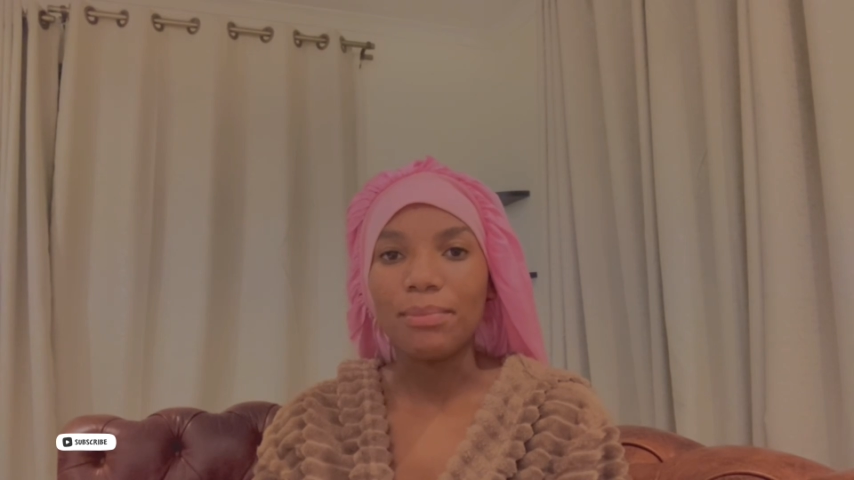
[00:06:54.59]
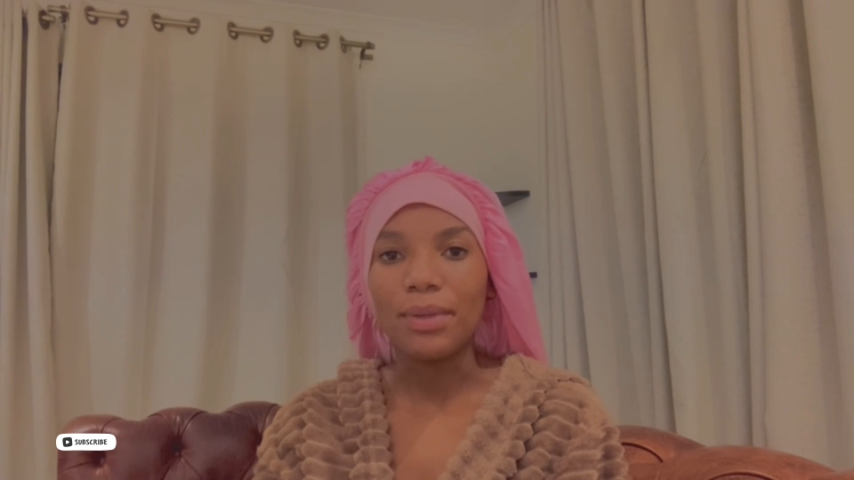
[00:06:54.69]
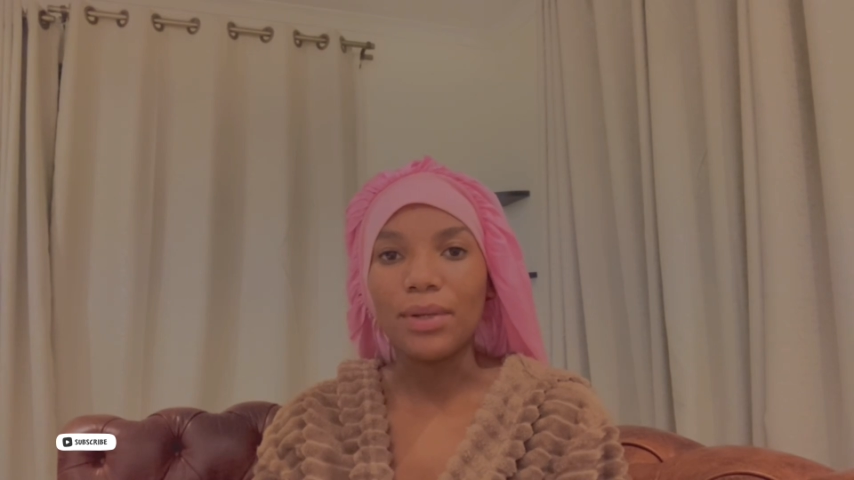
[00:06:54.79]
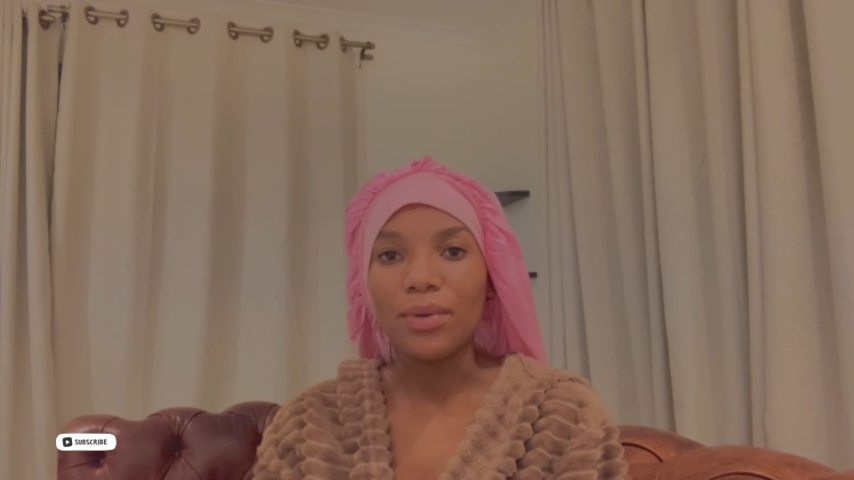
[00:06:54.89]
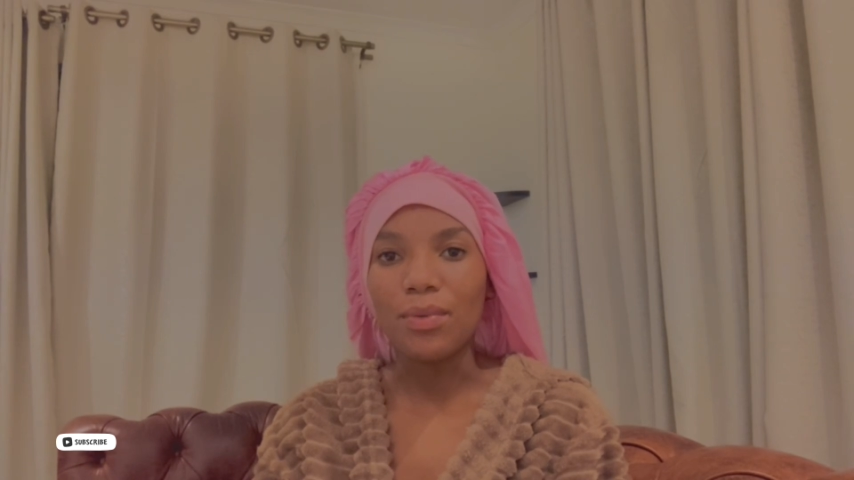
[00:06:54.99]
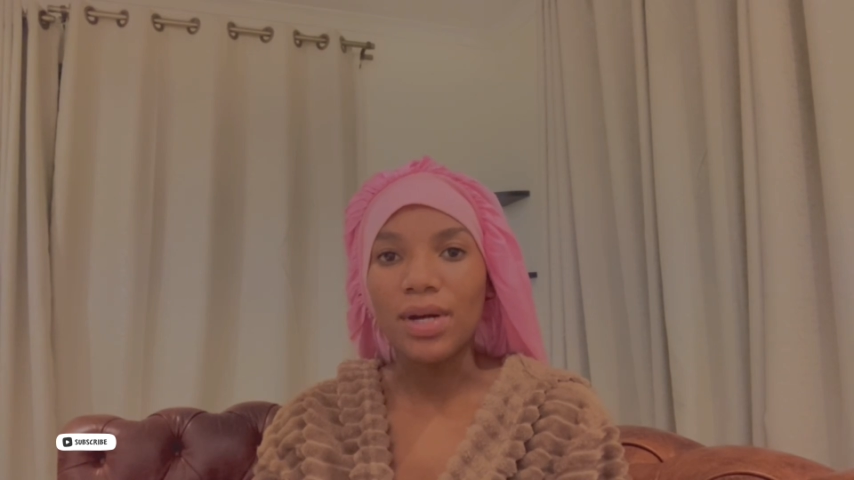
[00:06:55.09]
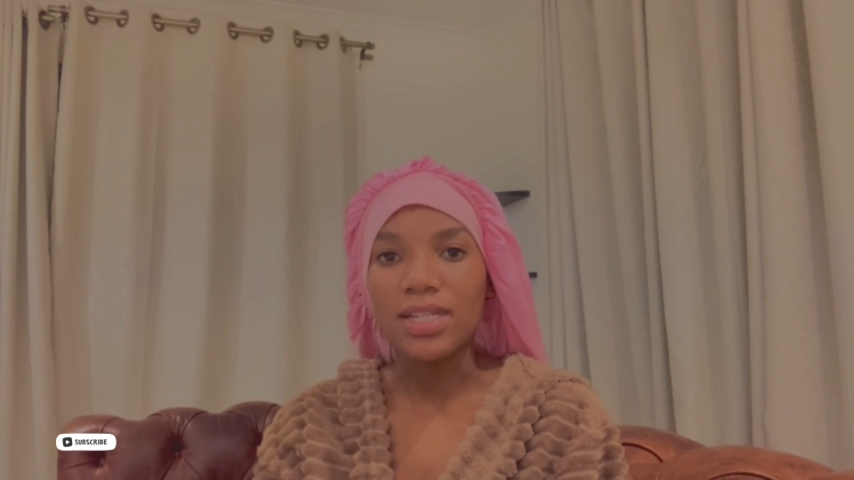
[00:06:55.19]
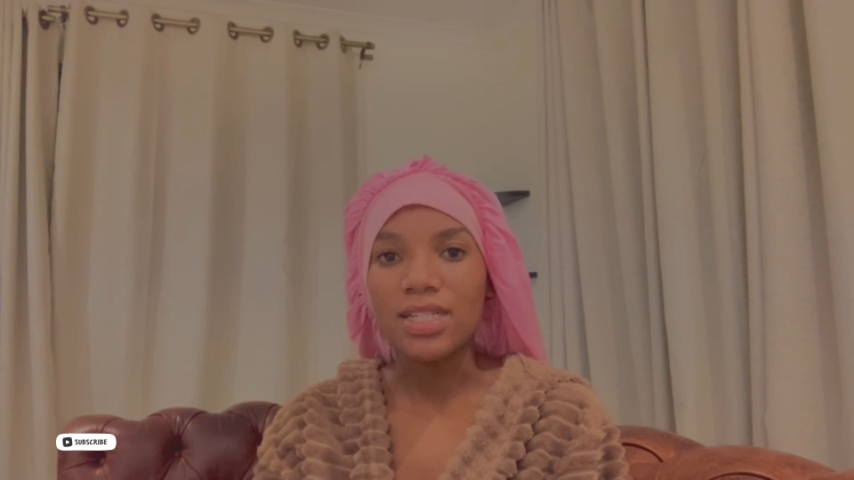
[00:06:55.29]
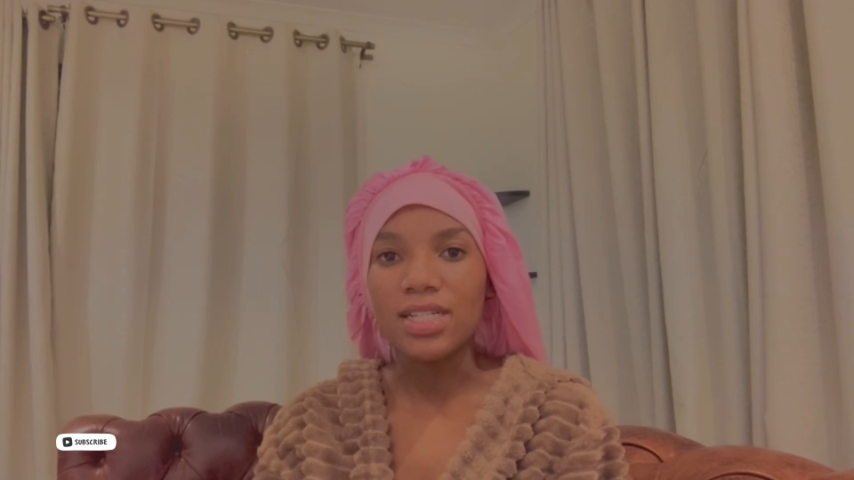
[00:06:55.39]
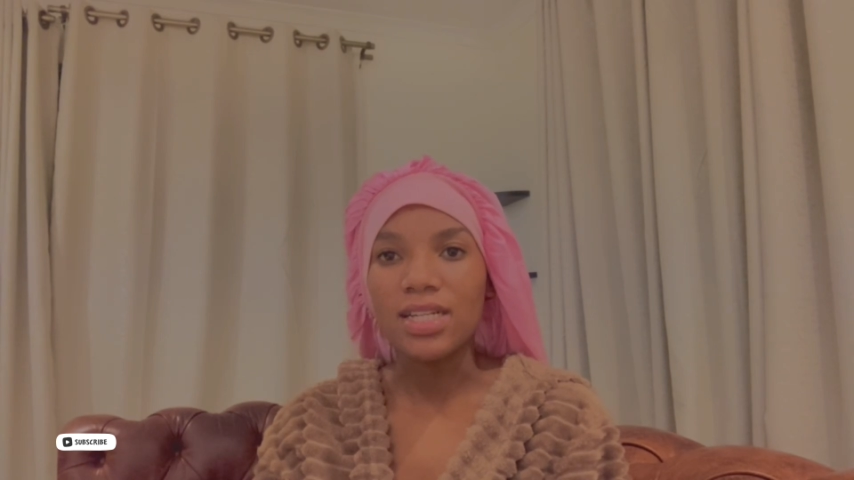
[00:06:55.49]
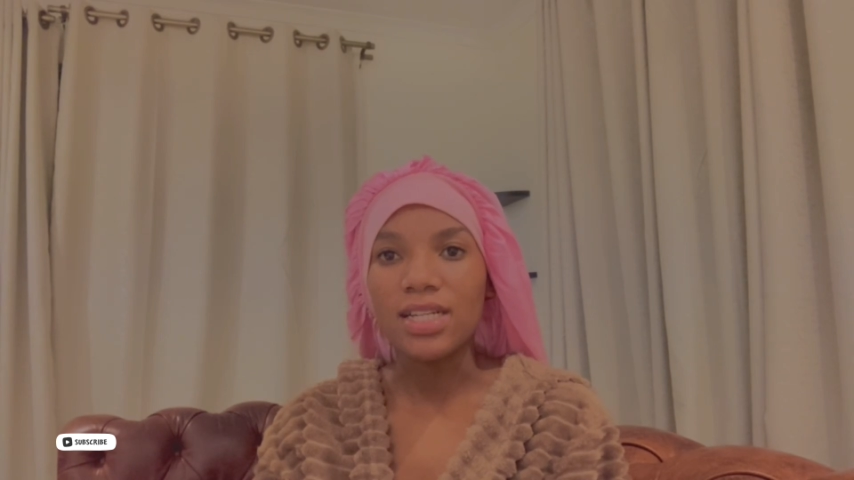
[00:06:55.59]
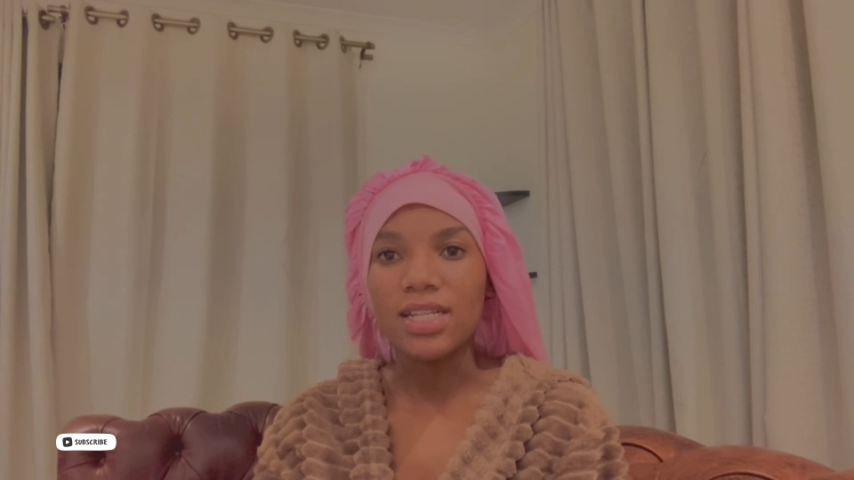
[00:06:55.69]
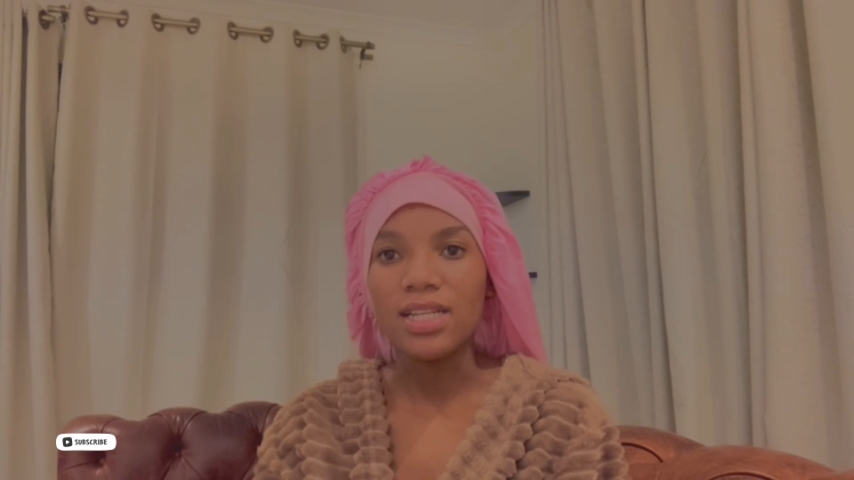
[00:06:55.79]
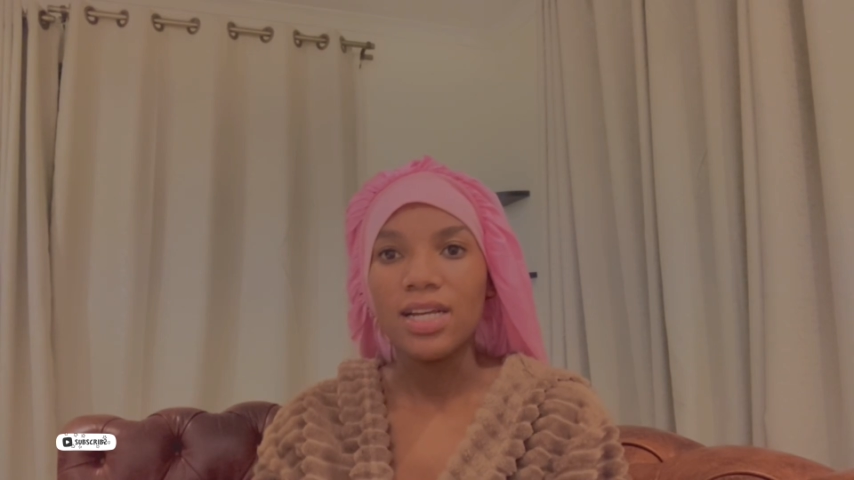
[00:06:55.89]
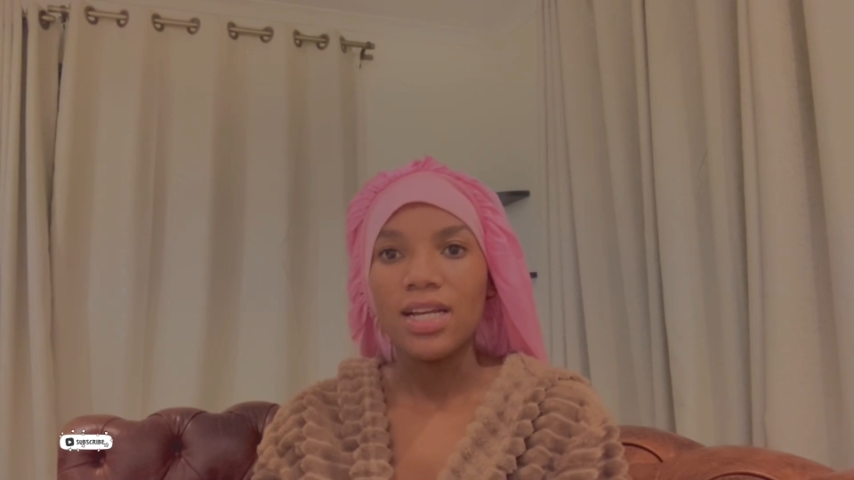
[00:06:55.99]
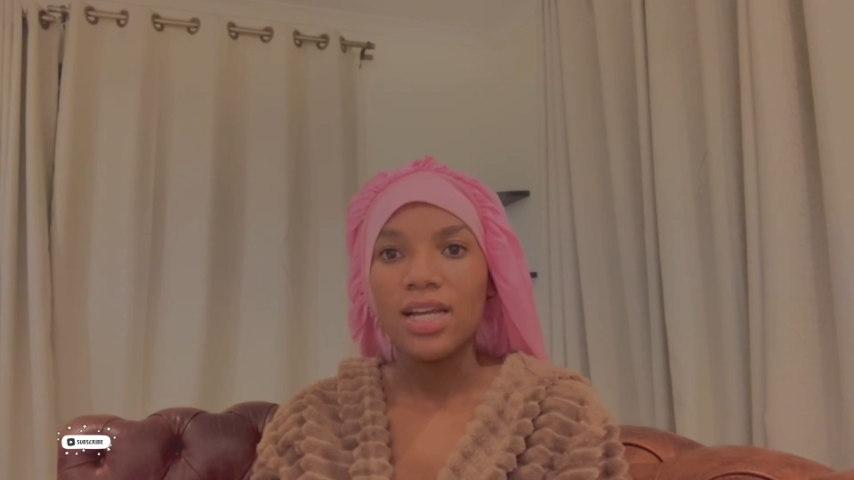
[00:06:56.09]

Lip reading: be rewarding